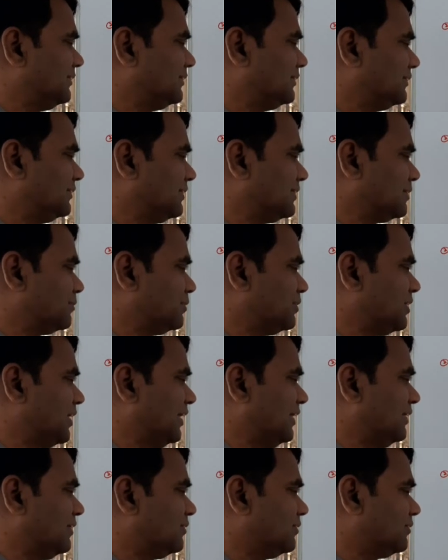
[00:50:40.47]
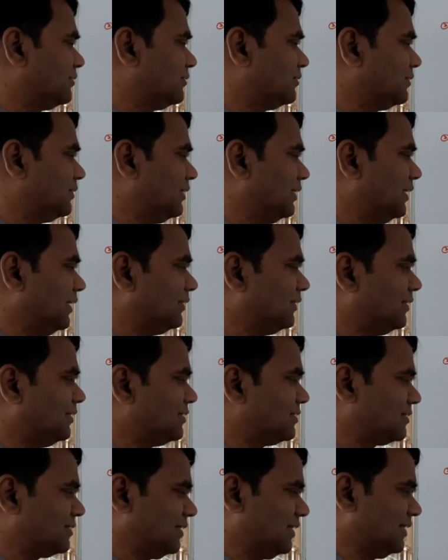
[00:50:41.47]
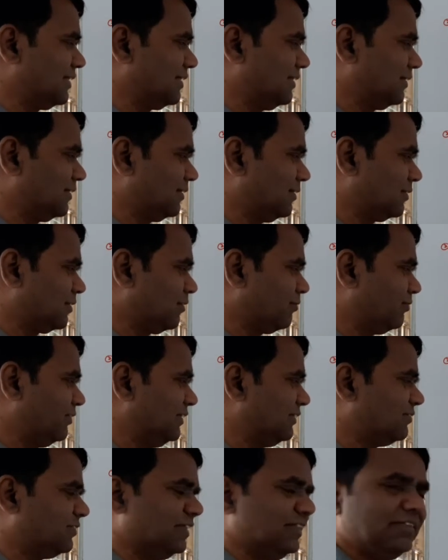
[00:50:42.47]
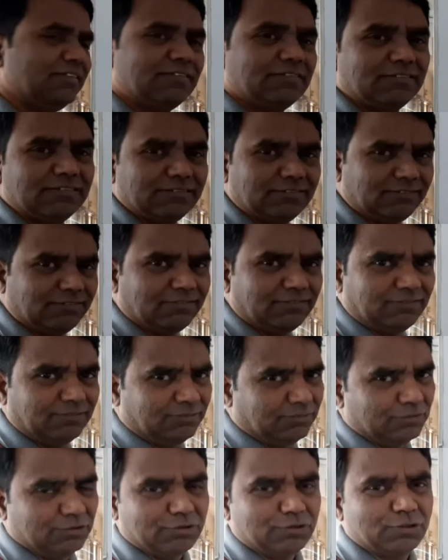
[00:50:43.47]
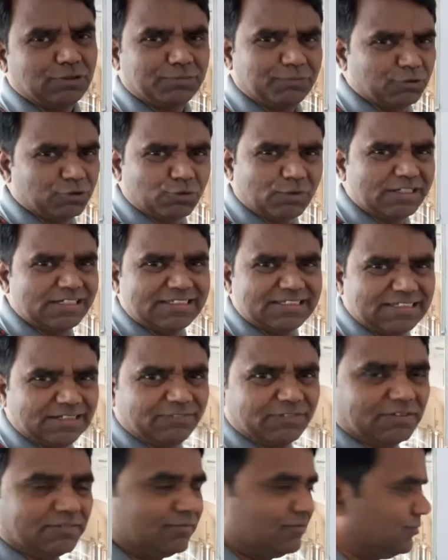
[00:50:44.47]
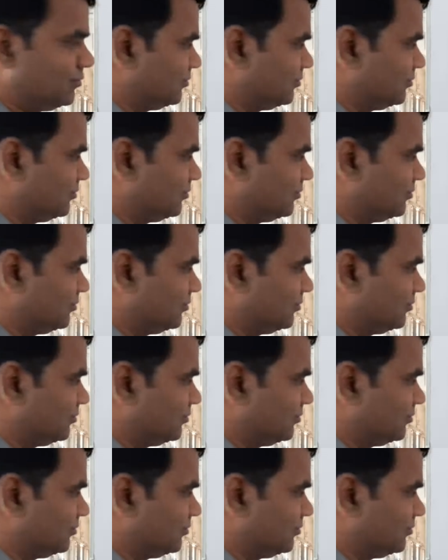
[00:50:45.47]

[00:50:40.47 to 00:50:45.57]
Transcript: this is 9, and then it's like roughly 3, about 27.